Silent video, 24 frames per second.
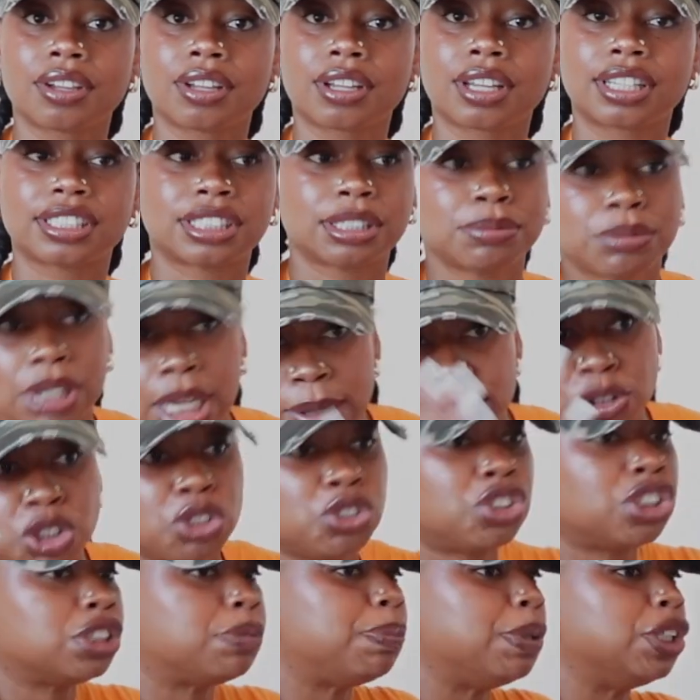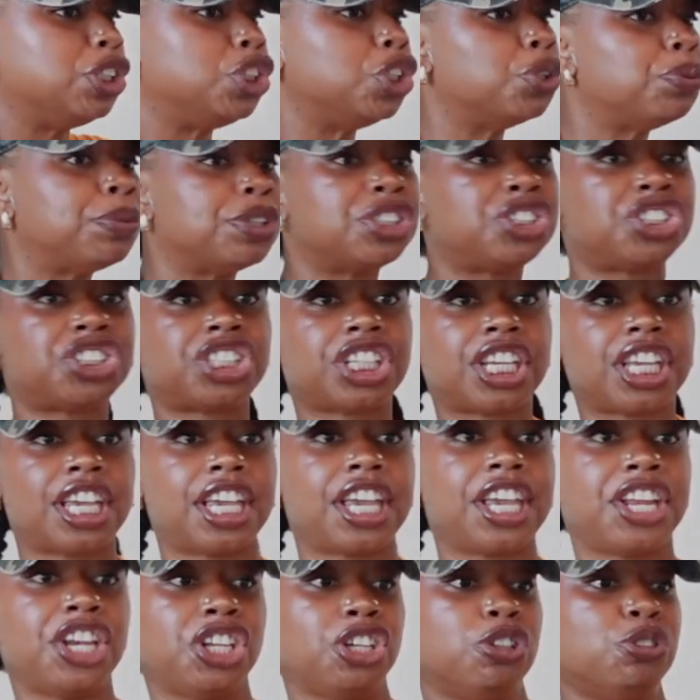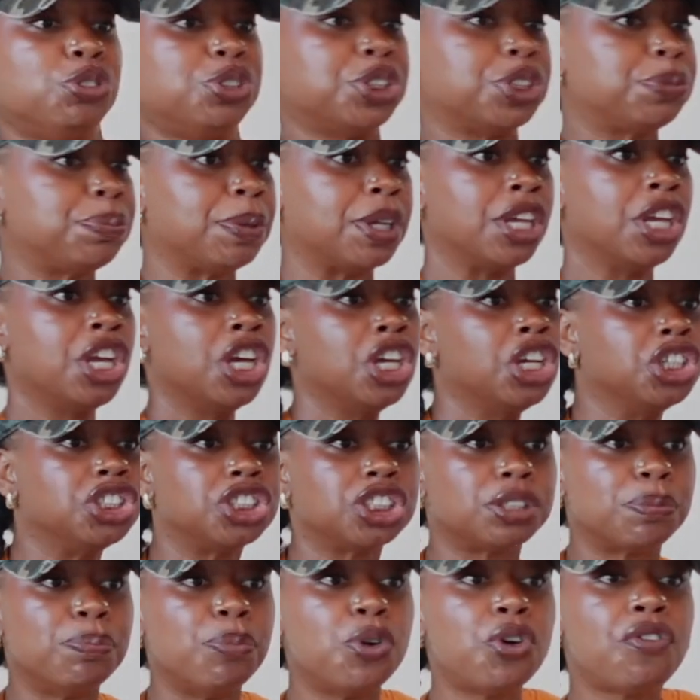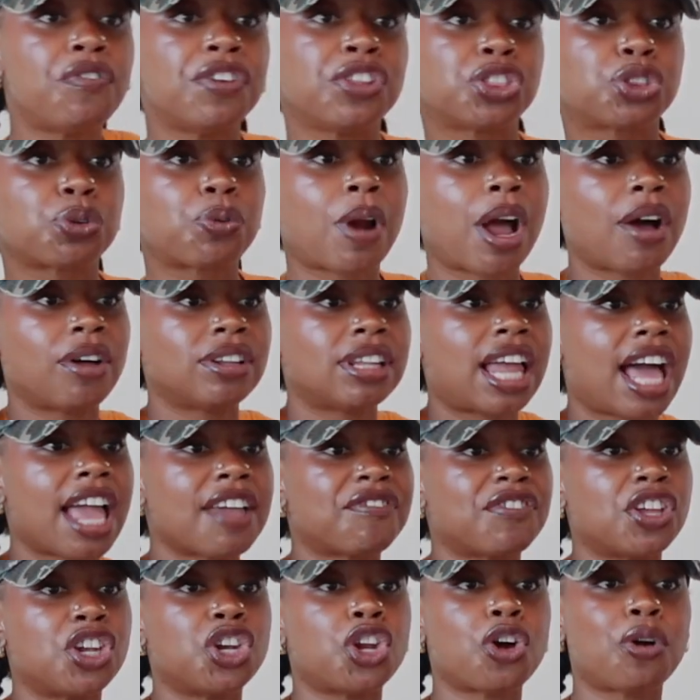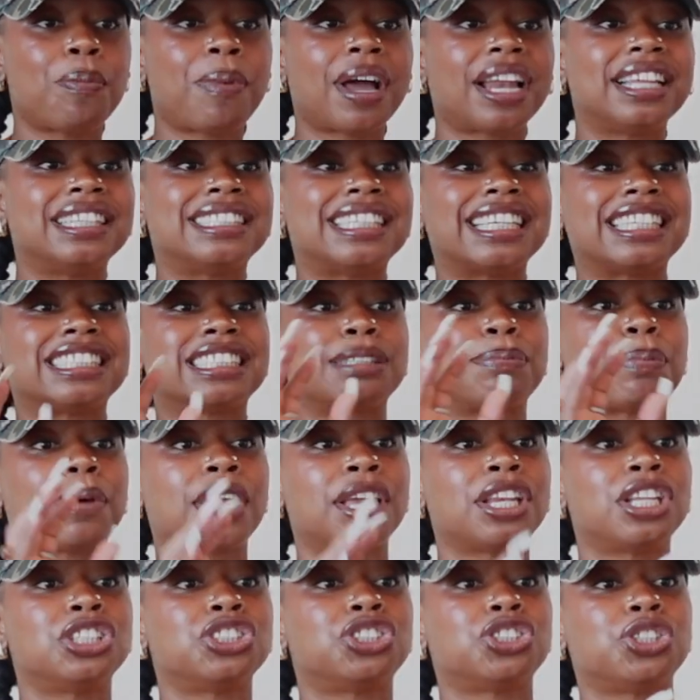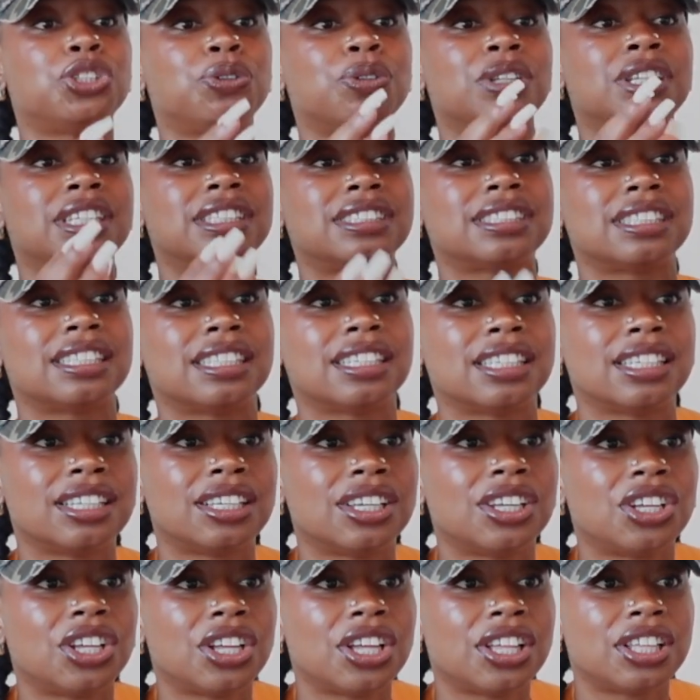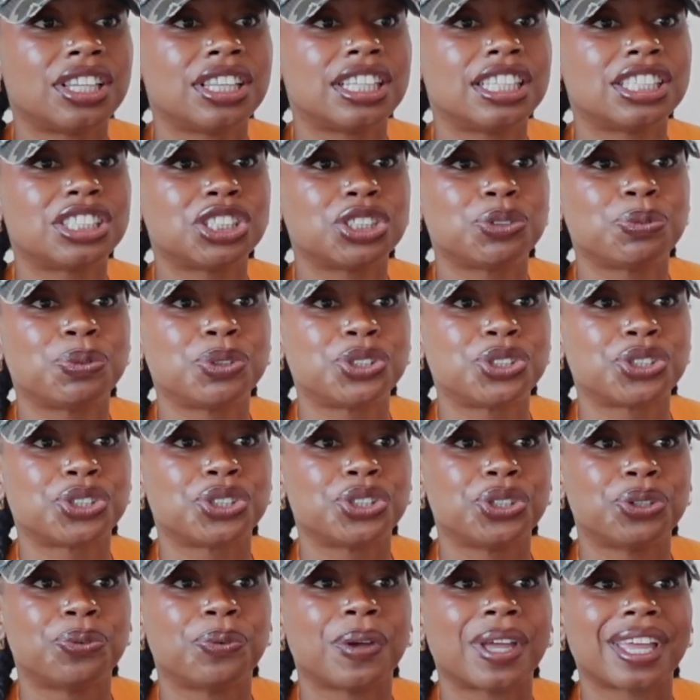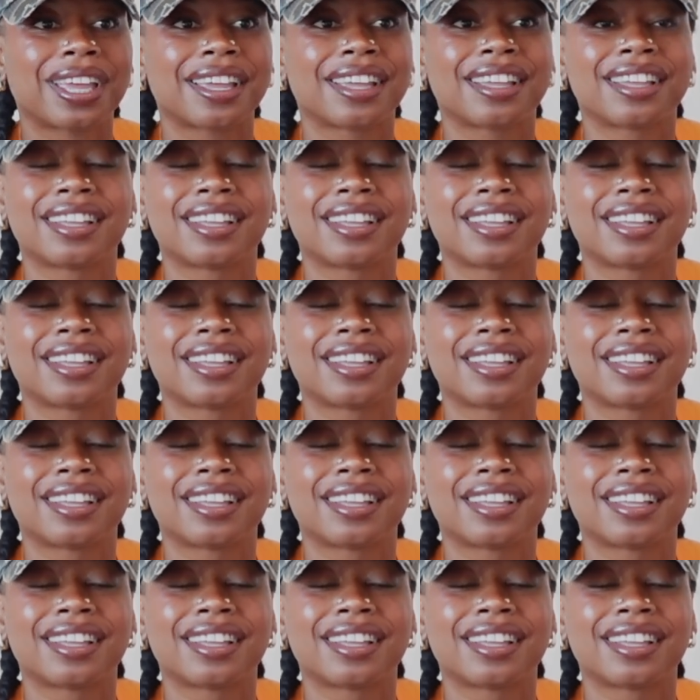Because sometimes you just be doing shit and you just be just moving throughout life and nobody's explaining to you, listen, this is what you're doing.